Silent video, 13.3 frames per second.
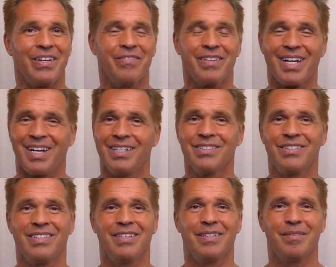of
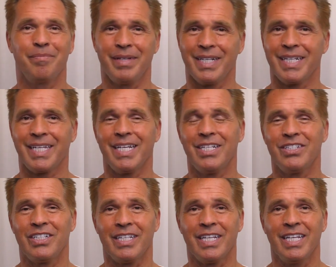constant
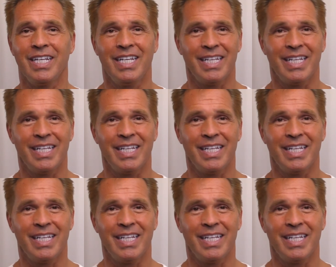medication